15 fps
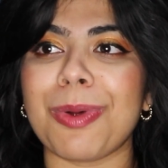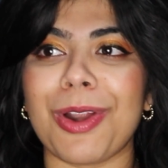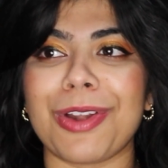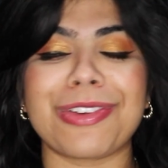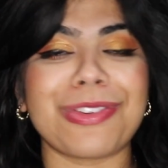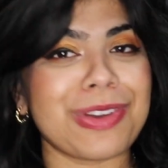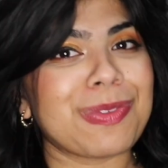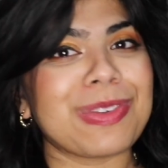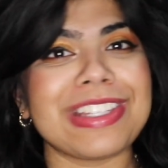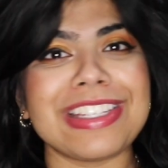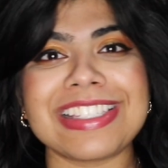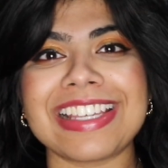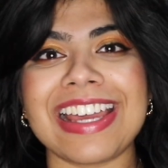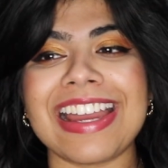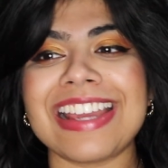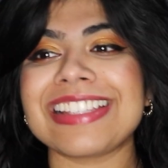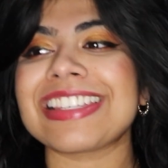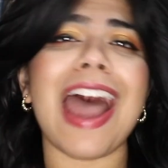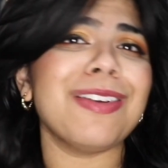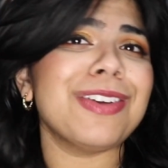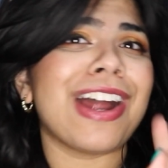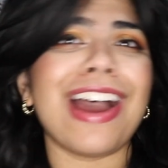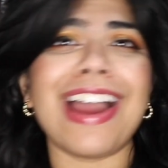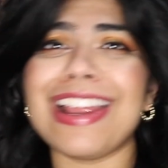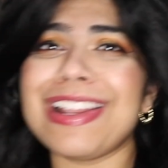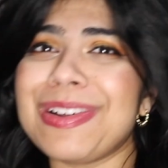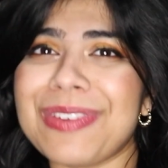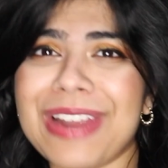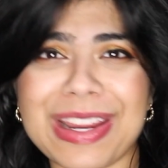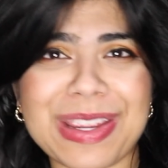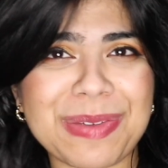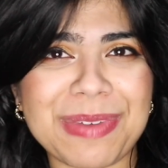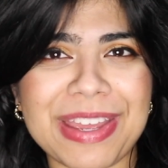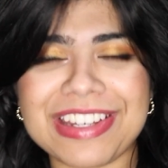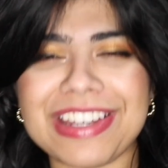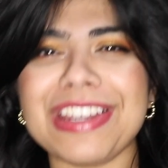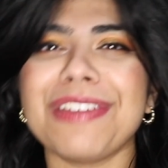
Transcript: partnering with these guys. I would highly recommend it.